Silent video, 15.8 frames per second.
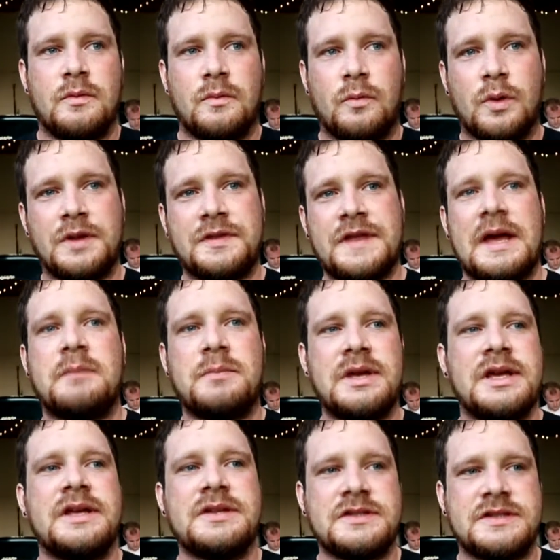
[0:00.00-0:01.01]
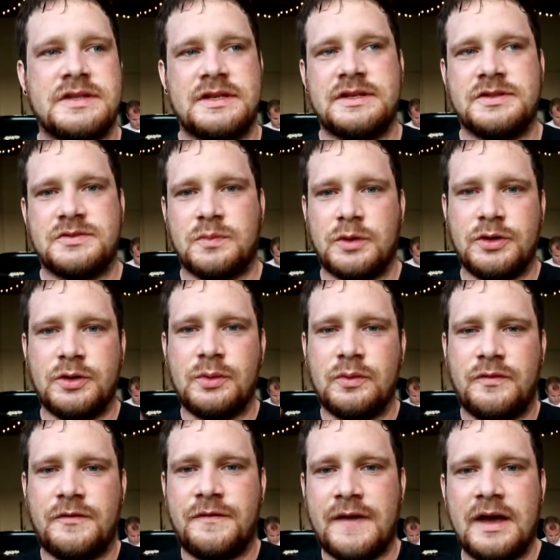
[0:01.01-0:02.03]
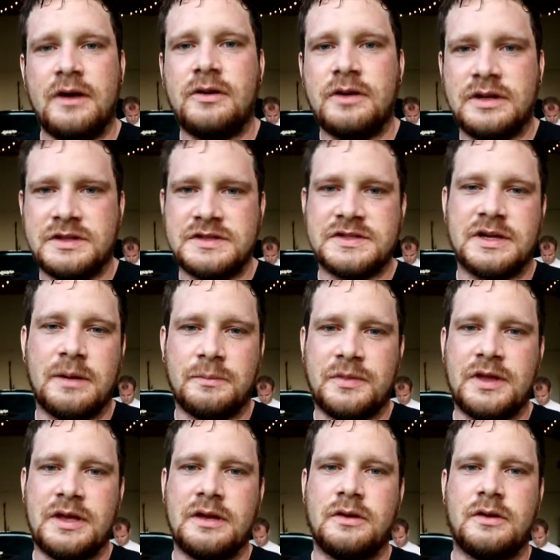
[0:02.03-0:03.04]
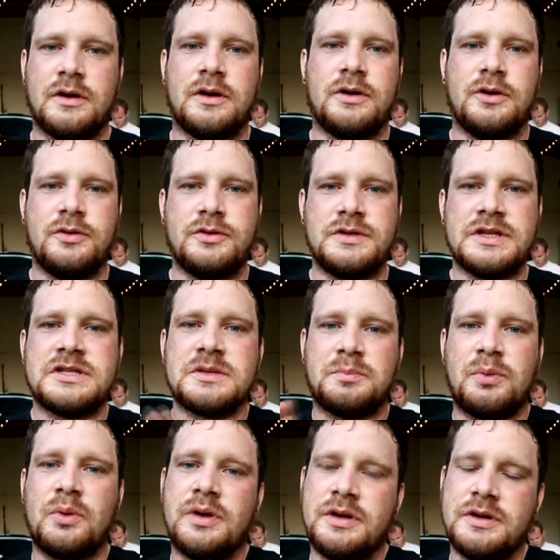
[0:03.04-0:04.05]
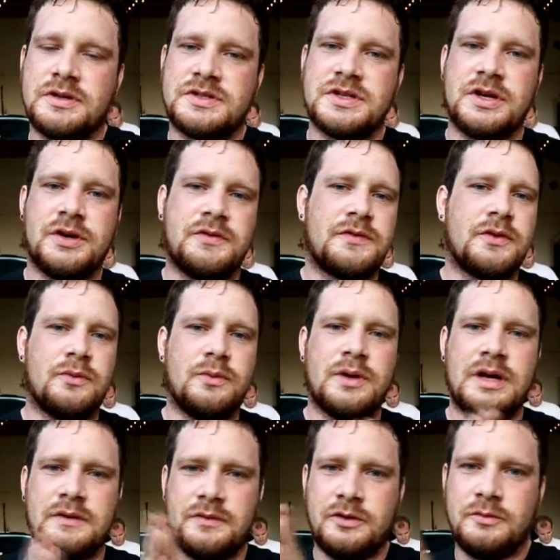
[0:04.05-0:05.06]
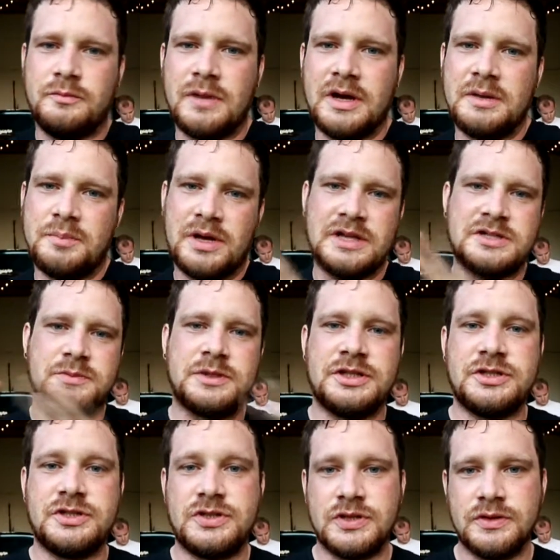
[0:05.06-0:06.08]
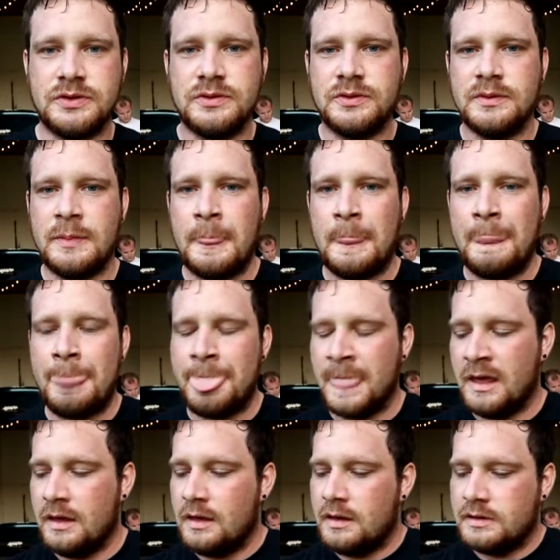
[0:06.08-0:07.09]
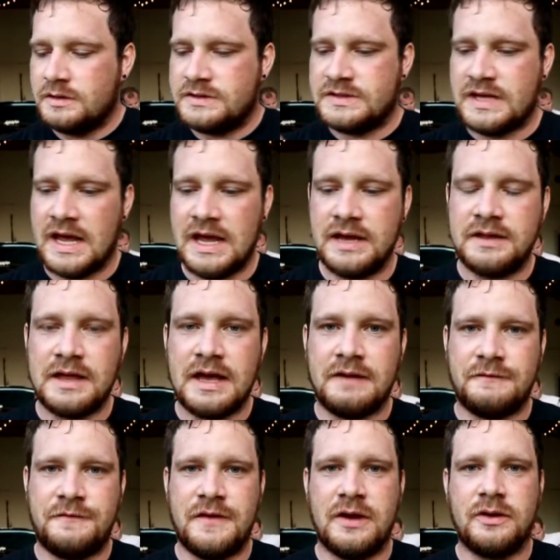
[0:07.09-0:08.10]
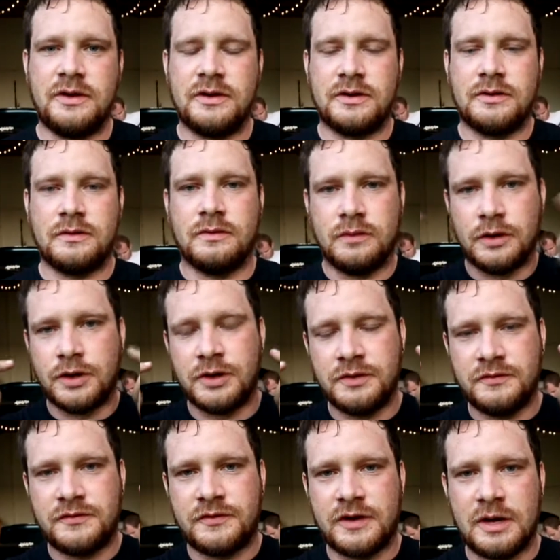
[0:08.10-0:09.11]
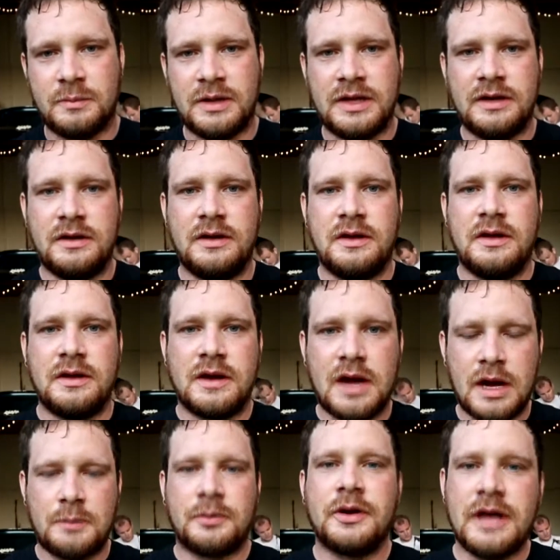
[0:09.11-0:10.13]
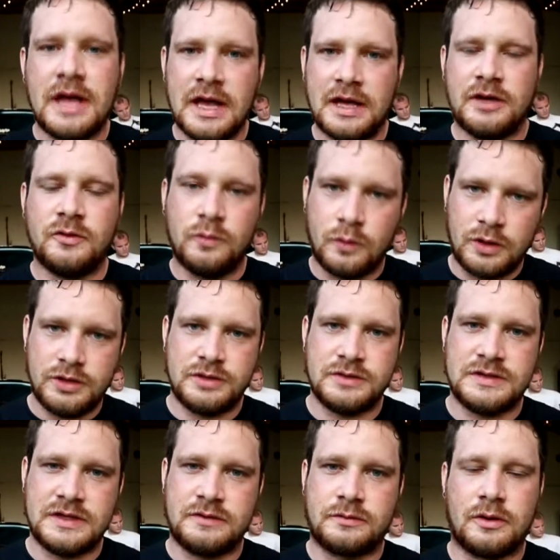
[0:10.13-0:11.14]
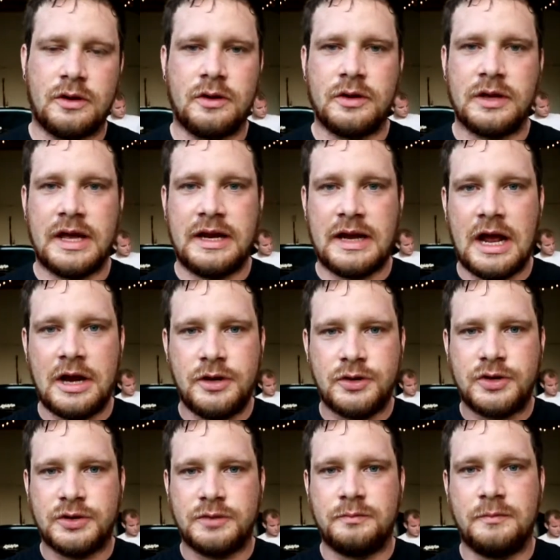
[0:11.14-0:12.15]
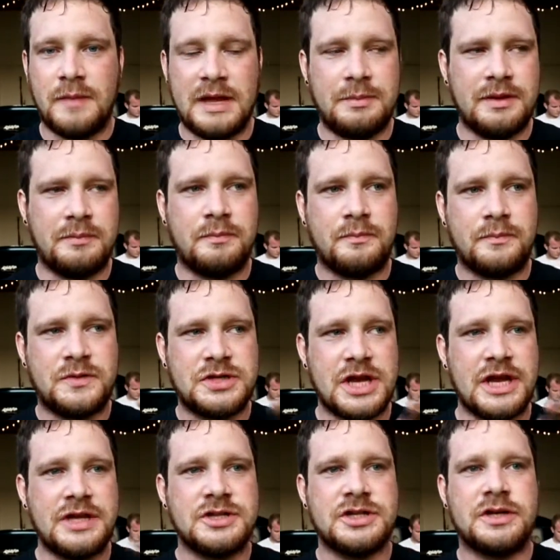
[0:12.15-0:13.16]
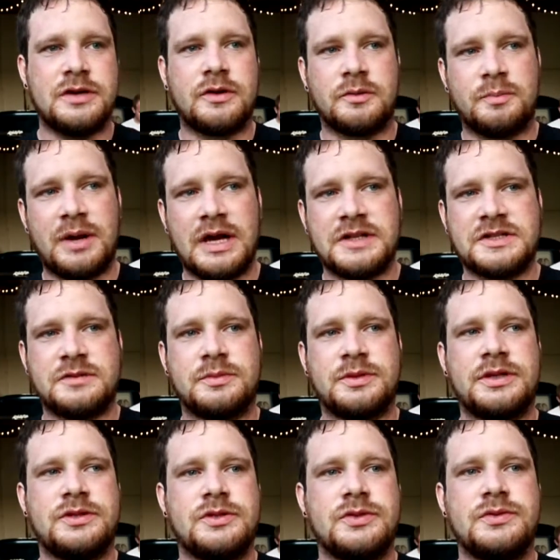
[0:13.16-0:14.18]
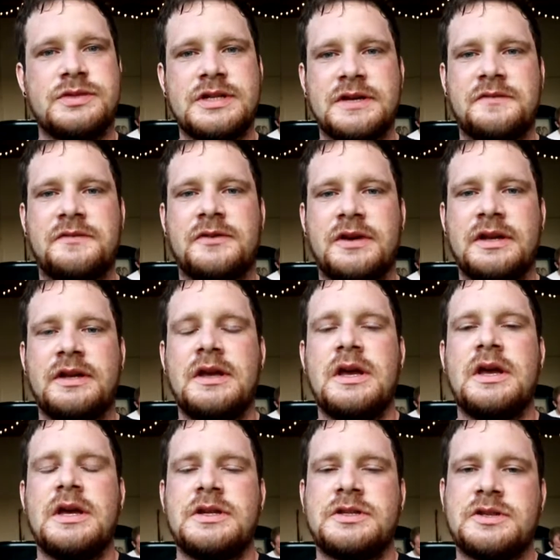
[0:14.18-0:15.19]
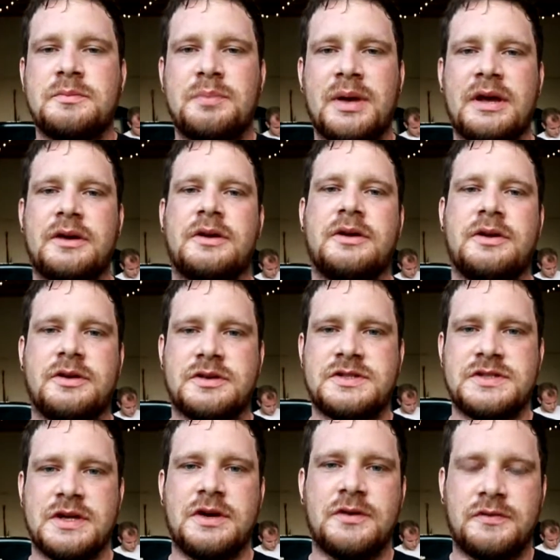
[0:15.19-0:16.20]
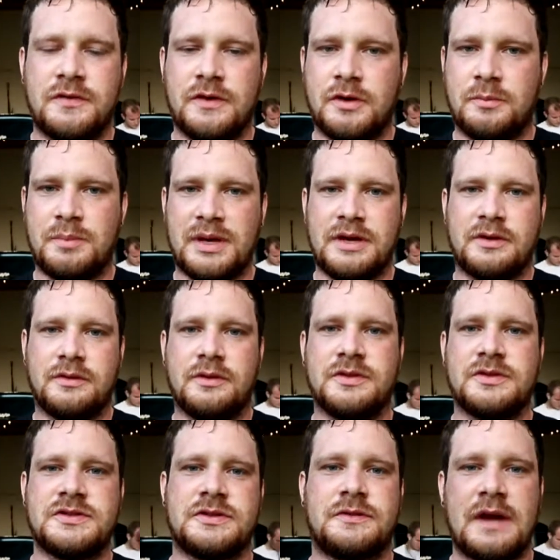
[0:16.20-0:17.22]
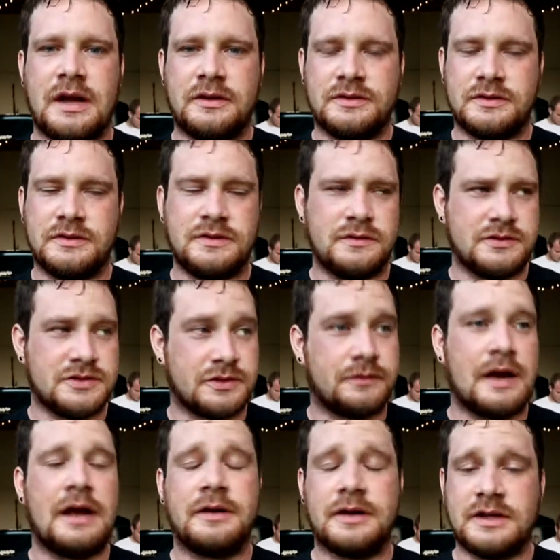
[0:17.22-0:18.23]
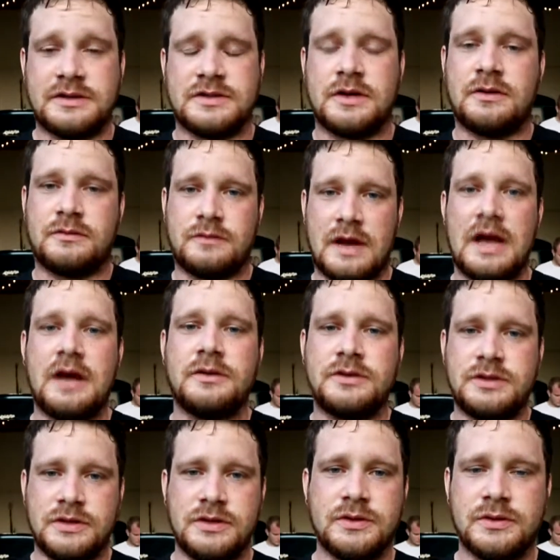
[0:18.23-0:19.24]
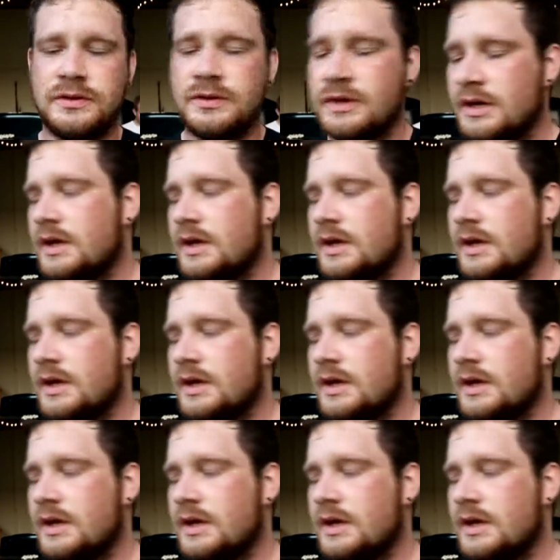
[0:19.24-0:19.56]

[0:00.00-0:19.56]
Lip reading: what that means is when you fail at something or you disappoint yourself or whatever you might possibly do, take that failure, learn from it, comprehend what you did wrong and how you could maybe change it or possibly do different to better yourself or better the surroundings around you.